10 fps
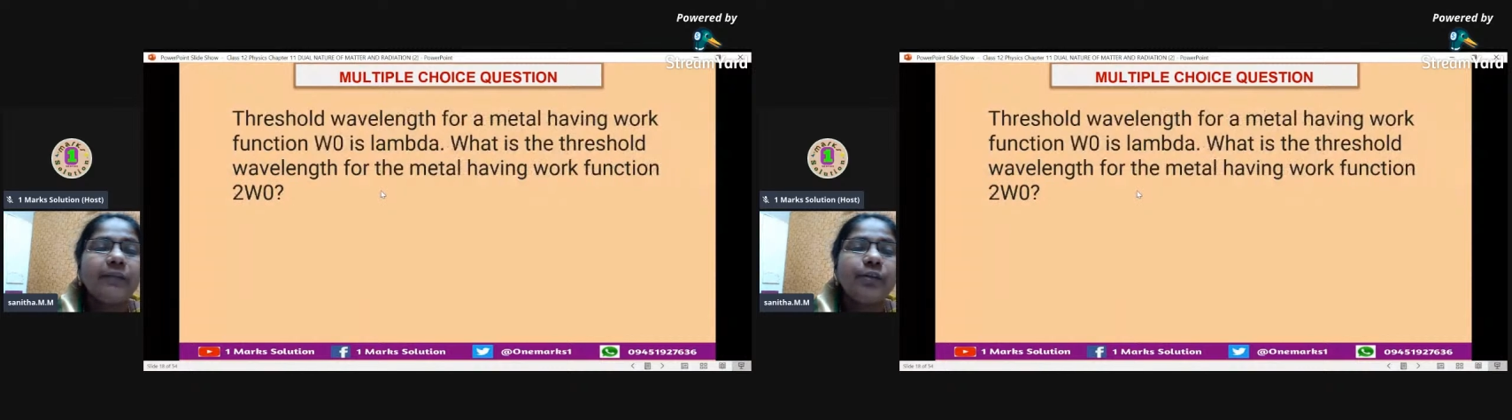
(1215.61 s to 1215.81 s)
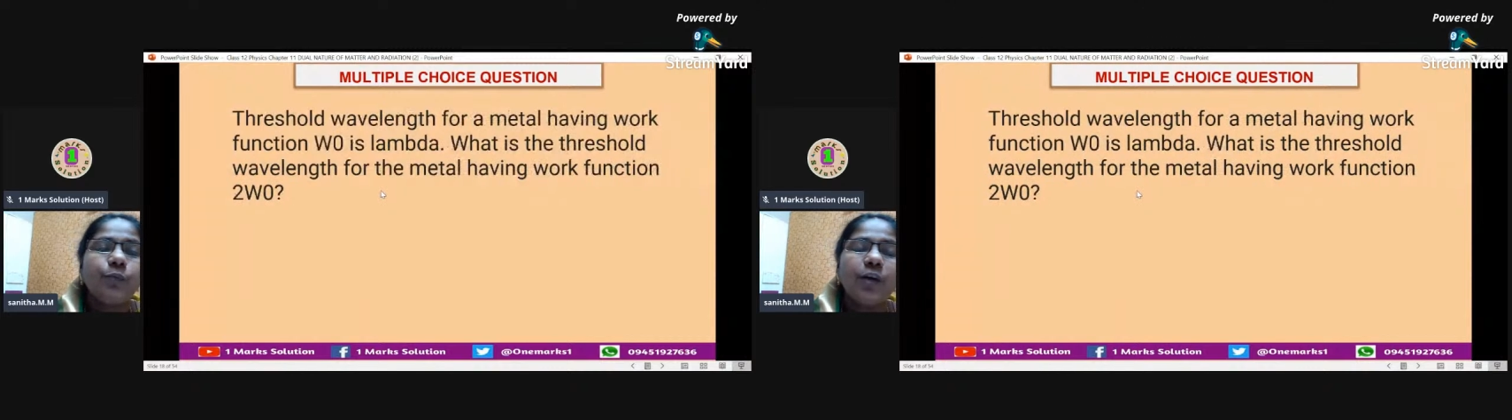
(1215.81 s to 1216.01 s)

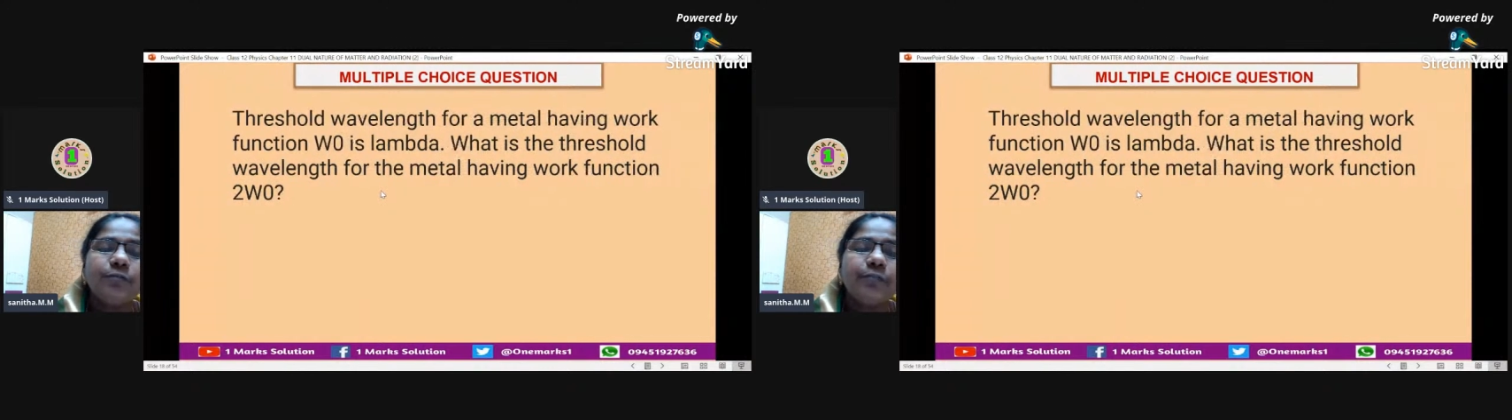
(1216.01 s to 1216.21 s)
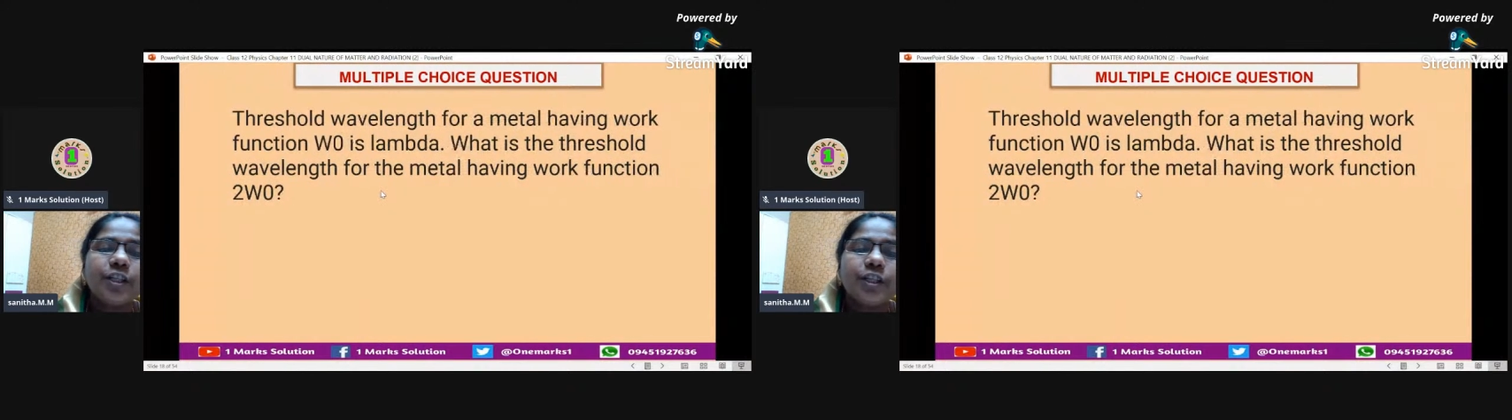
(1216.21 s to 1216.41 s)
work
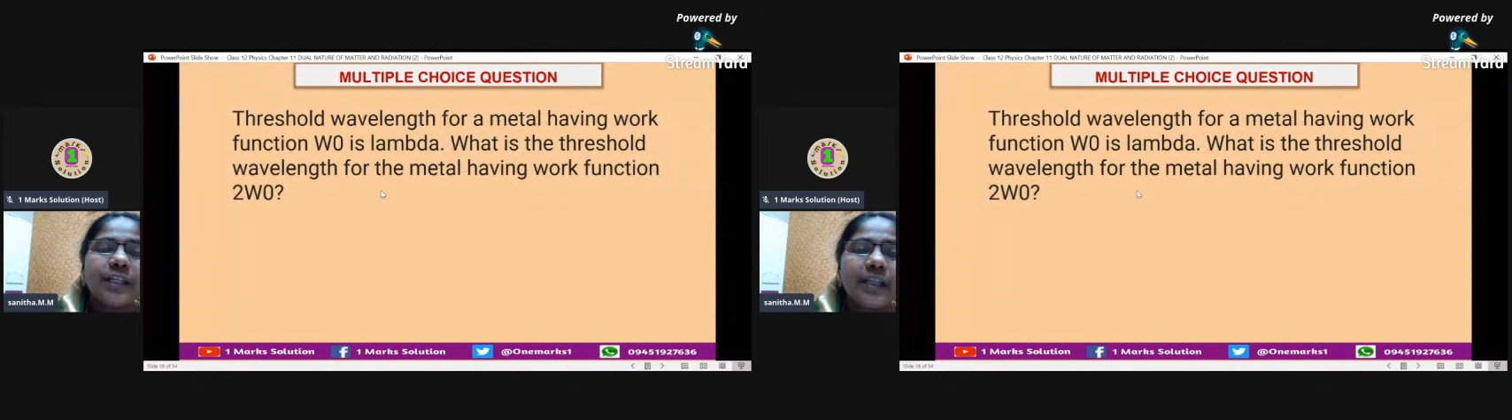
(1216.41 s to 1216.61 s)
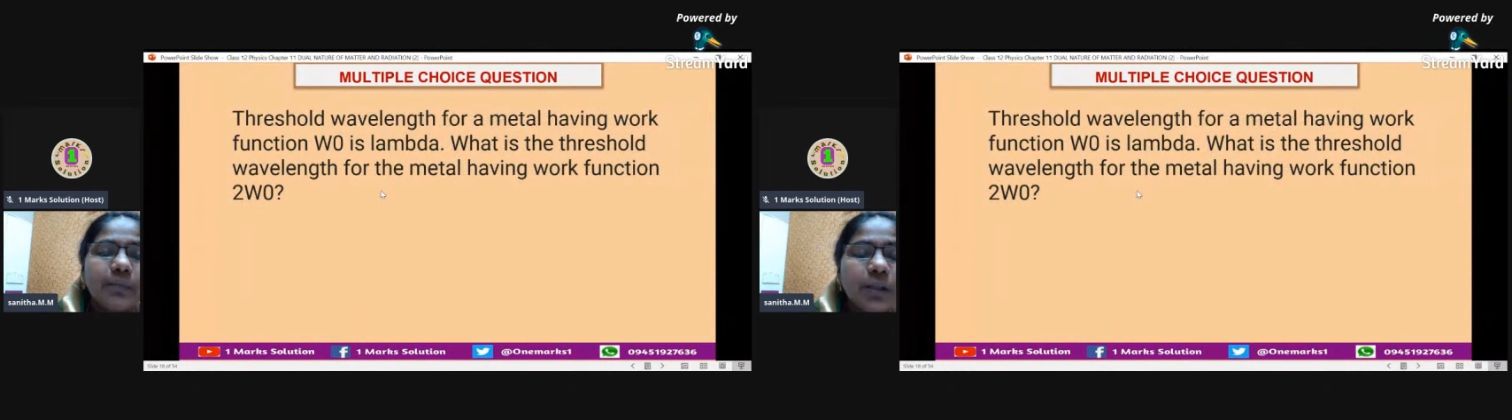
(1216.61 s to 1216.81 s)
function
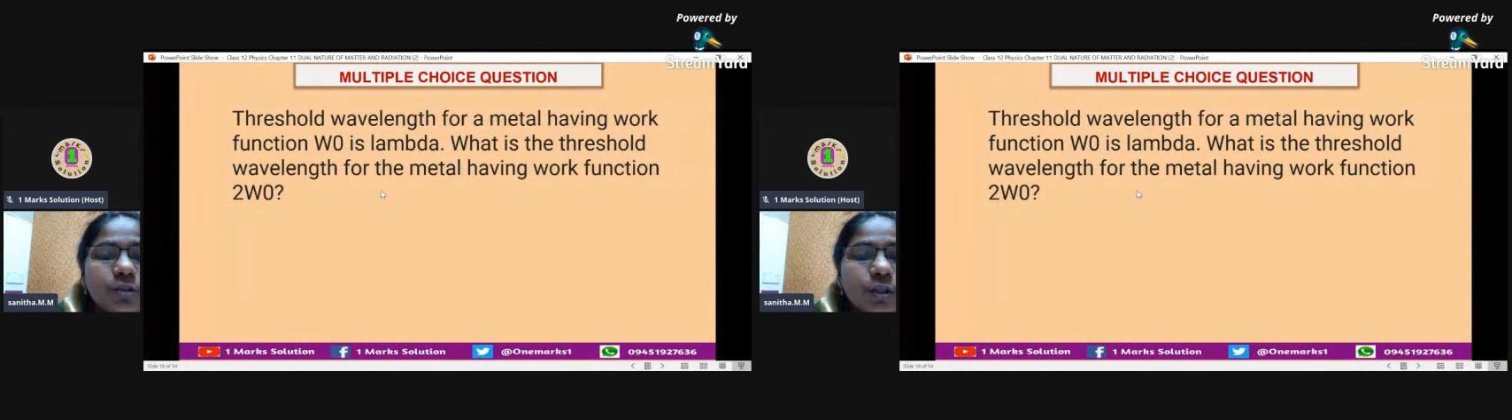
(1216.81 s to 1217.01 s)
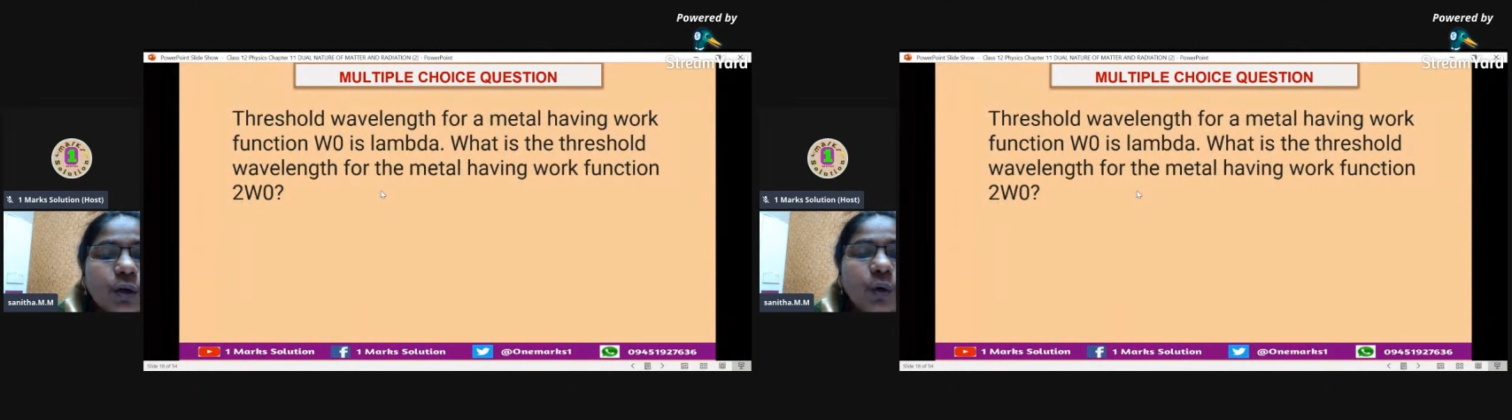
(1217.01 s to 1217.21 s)

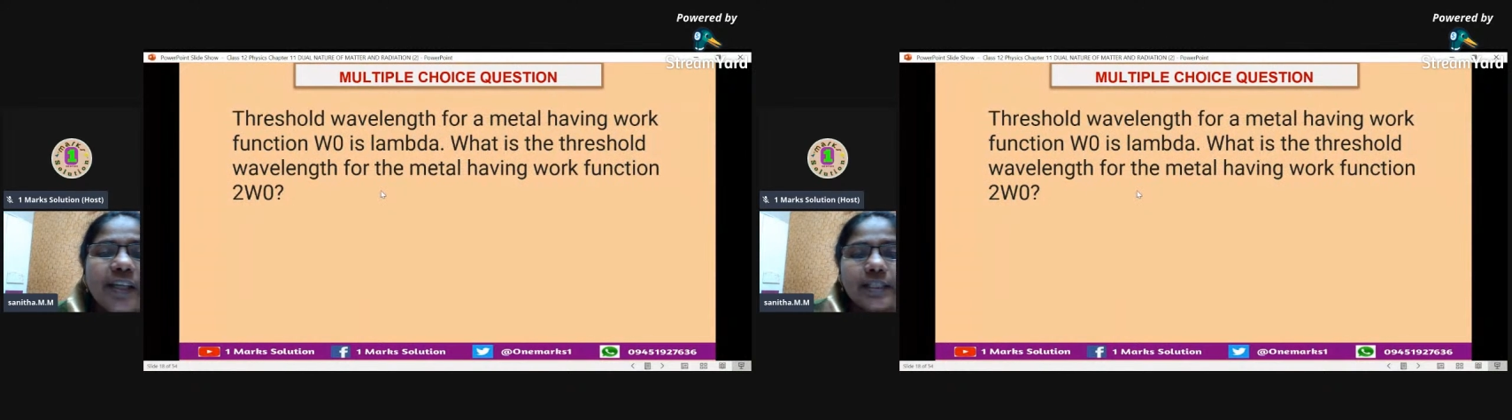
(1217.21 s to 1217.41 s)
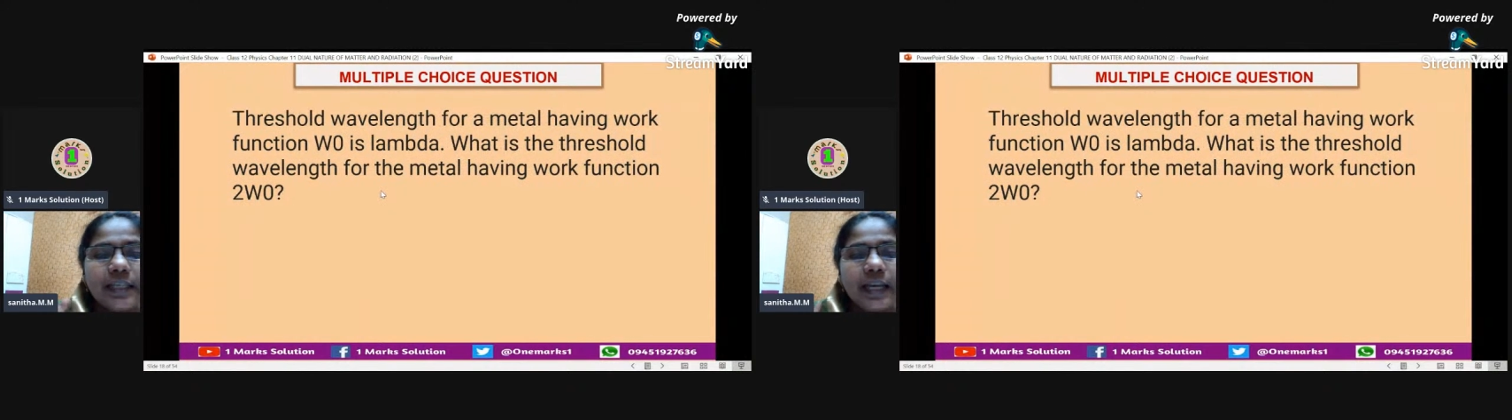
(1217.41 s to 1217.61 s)
W0
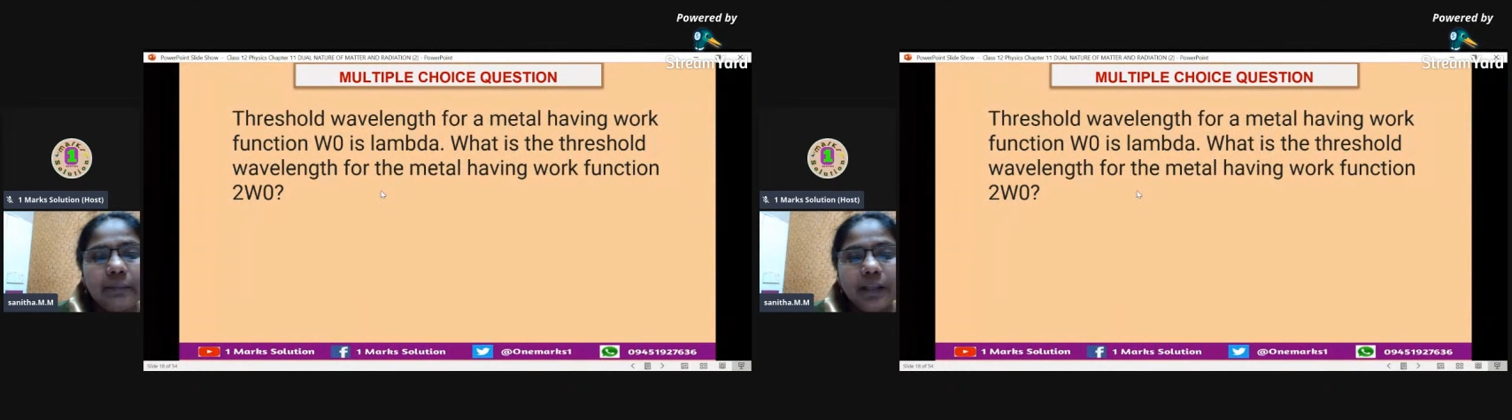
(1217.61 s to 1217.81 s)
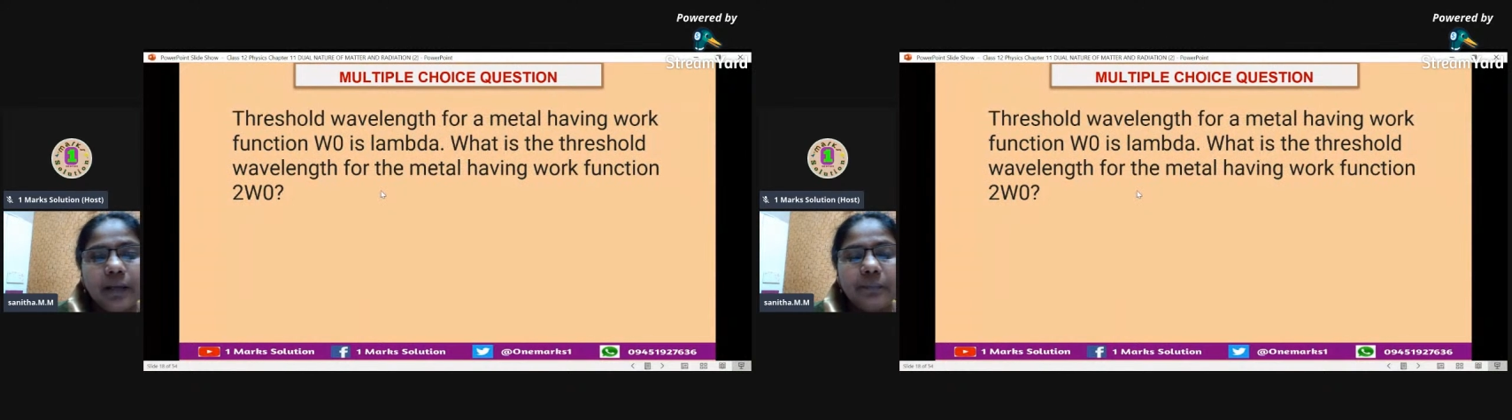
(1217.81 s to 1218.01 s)
is lambda.